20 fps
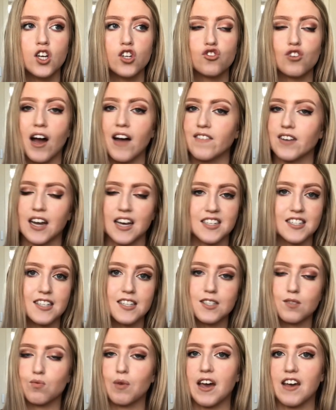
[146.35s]
driving
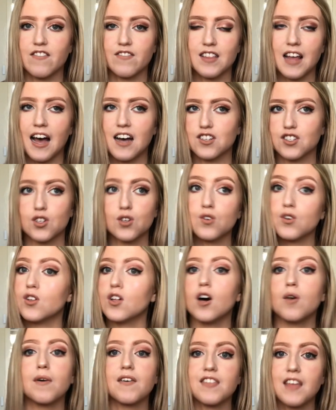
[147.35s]
lessons with that school
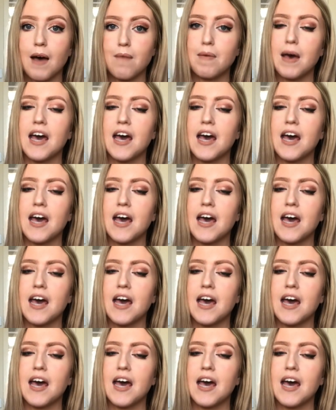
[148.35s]
or with that